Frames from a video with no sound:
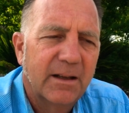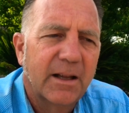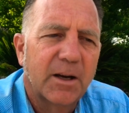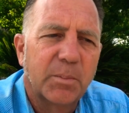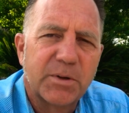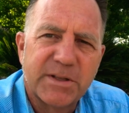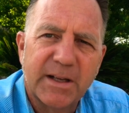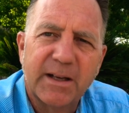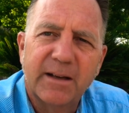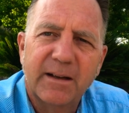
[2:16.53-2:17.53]
that are
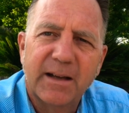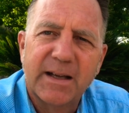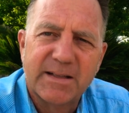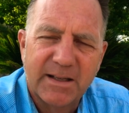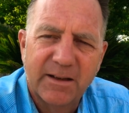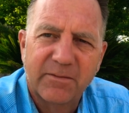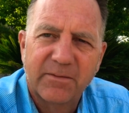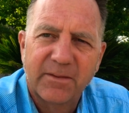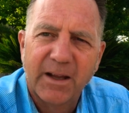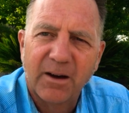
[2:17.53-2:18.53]
presented as if
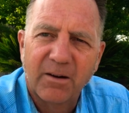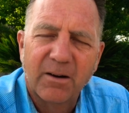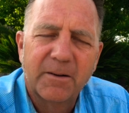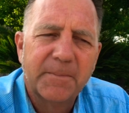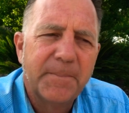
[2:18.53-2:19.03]
they are.